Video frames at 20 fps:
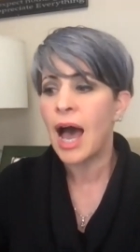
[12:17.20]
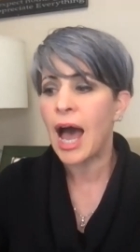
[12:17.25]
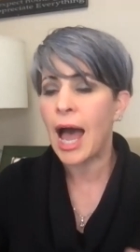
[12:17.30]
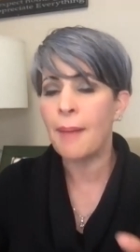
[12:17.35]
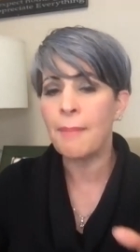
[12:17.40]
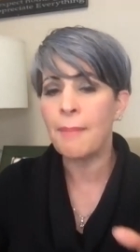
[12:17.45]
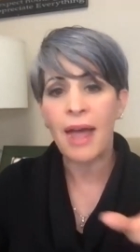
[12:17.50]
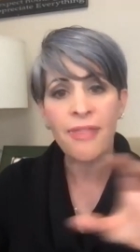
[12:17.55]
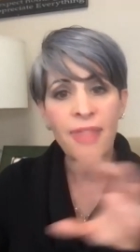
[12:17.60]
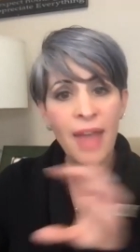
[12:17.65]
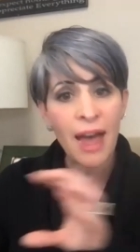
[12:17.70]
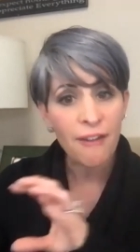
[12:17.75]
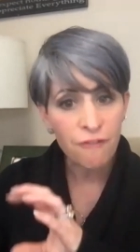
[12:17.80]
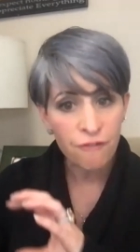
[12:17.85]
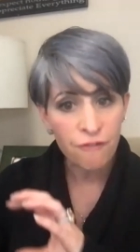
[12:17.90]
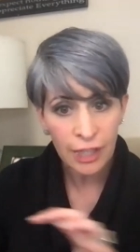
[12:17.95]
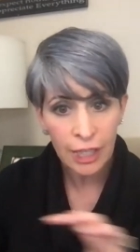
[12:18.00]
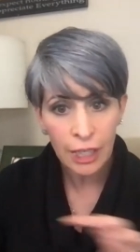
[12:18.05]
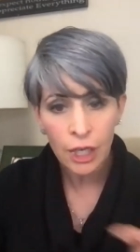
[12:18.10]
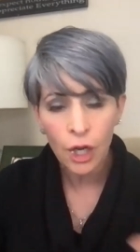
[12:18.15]
Um, and that
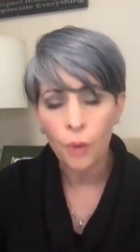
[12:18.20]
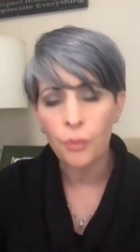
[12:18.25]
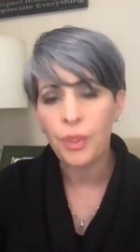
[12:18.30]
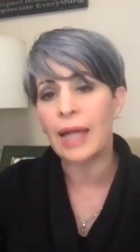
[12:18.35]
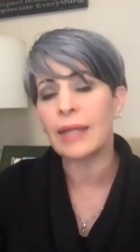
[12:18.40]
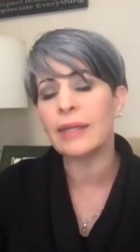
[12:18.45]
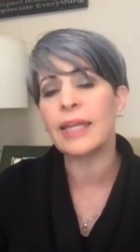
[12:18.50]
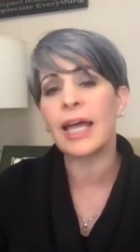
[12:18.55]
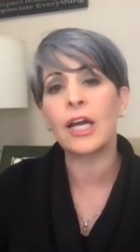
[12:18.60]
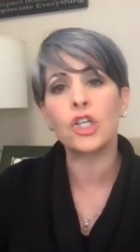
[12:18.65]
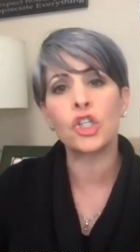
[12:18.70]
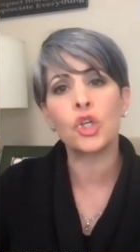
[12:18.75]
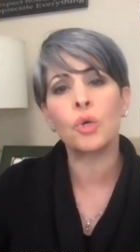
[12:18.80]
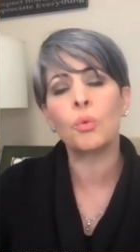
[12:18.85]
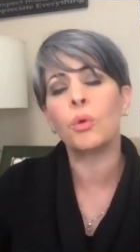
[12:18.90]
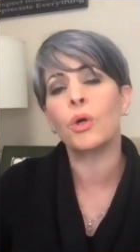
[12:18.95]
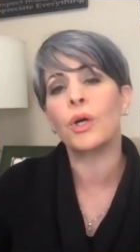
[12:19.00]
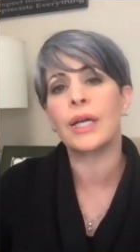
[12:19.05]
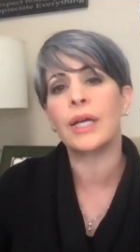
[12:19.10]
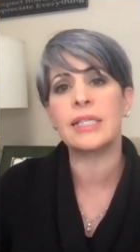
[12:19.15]
video, that lecture
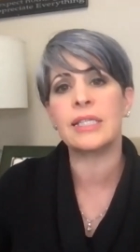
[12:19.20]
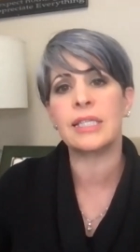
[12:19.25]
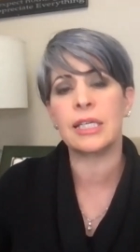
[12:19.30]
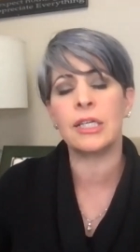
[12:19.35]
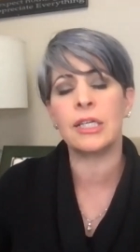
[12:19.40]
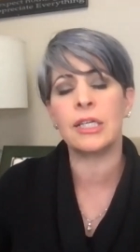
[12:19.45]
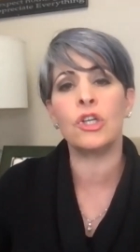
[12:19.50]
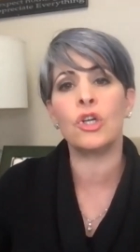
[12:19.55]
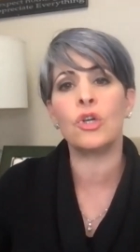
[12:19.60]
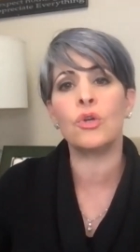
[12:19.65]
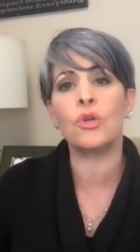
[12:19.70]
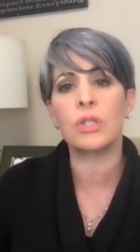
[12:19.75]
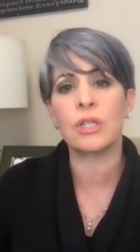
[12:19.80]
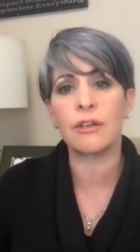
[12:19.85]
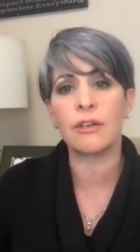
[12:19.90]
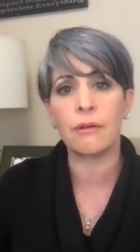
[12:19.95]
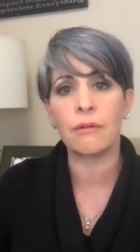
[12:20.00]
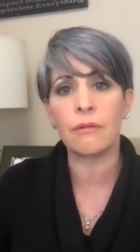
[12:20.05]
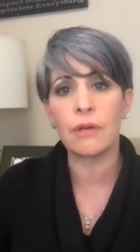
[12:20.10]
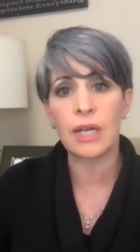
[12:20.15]
will continue
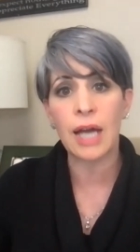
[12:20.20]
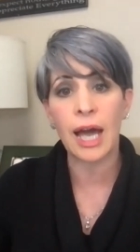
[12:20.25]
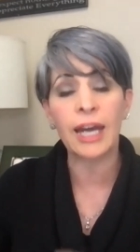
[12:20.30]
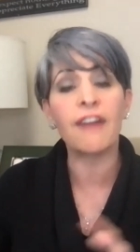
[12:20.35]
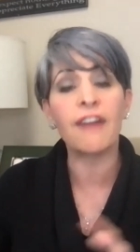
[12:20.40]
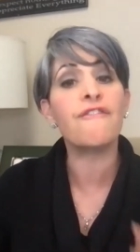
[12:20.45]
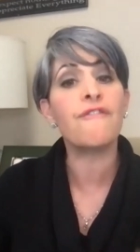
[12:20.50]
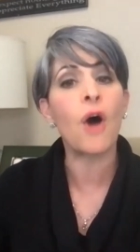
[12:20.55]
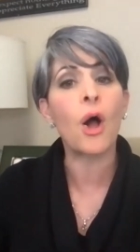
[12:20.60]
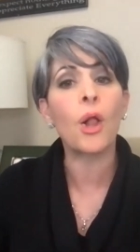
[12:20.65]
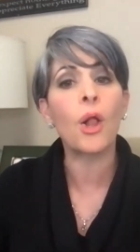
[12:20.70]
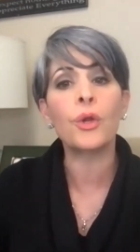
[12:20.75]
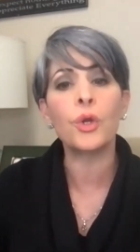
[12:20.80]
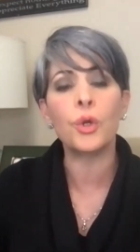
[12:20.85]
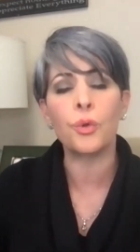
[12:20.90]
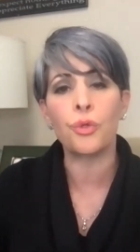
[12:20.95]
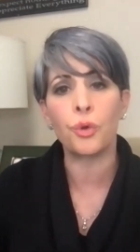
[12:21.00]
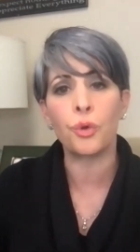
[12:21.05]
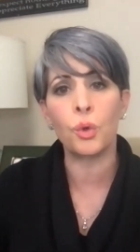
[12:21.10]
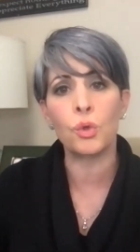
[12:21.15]
to kind of follow
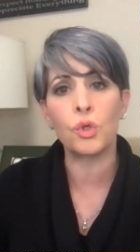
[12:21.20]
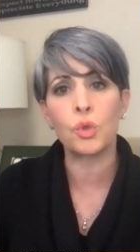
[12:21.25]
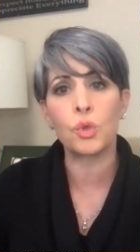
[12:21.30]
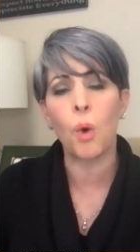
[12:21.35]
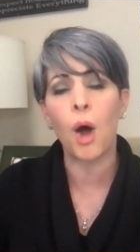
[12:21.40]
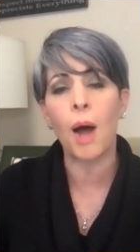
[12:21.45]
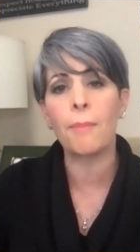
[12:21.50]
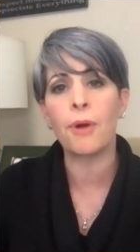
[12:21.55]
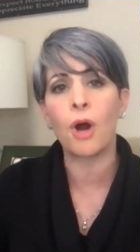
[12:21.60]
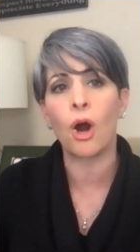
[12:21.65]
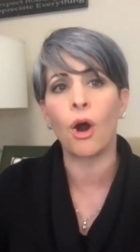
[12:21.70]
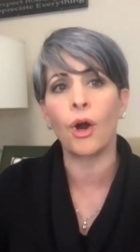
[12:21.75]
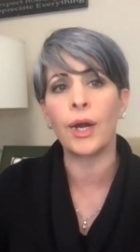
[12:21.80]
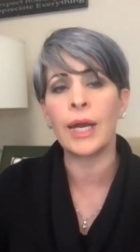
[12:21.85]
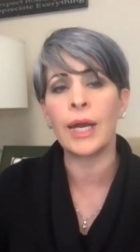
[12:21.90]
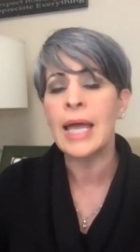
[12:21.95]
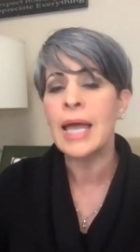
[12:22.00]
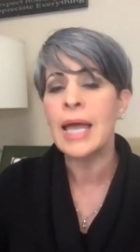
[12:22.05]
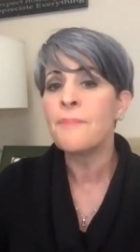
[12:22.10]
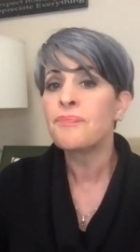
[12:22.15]
you through SwapCard